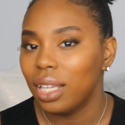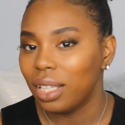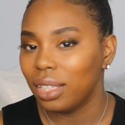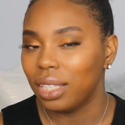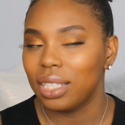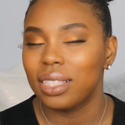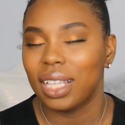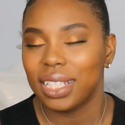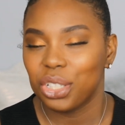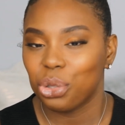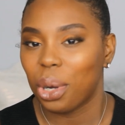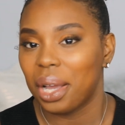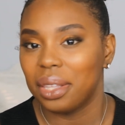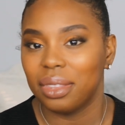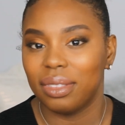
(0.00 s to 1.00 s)
At least that's
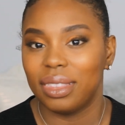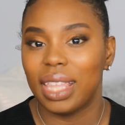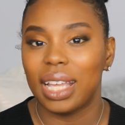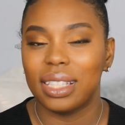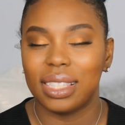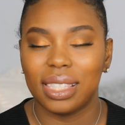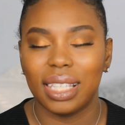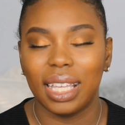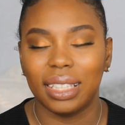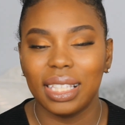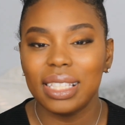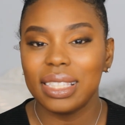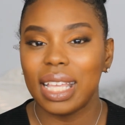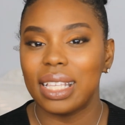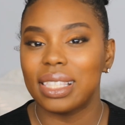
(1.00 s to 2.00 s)
kind
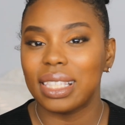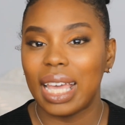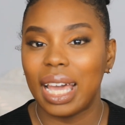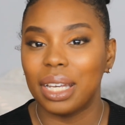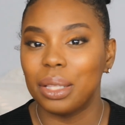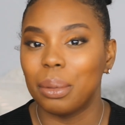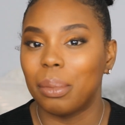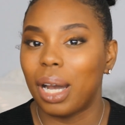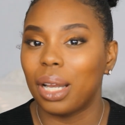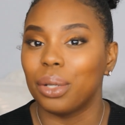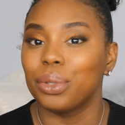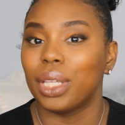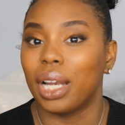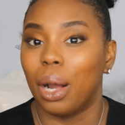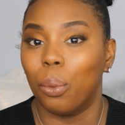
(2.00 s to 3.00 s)
of the
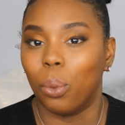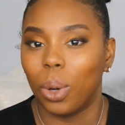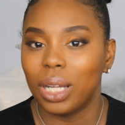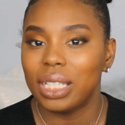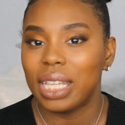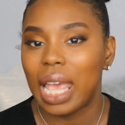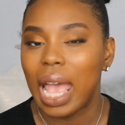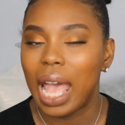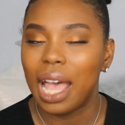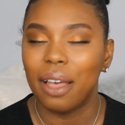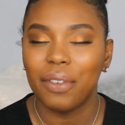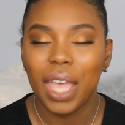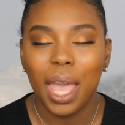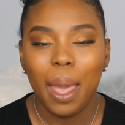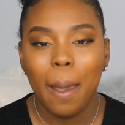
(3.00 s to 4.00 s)
motto that I want to
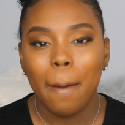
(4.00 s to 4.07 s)
have.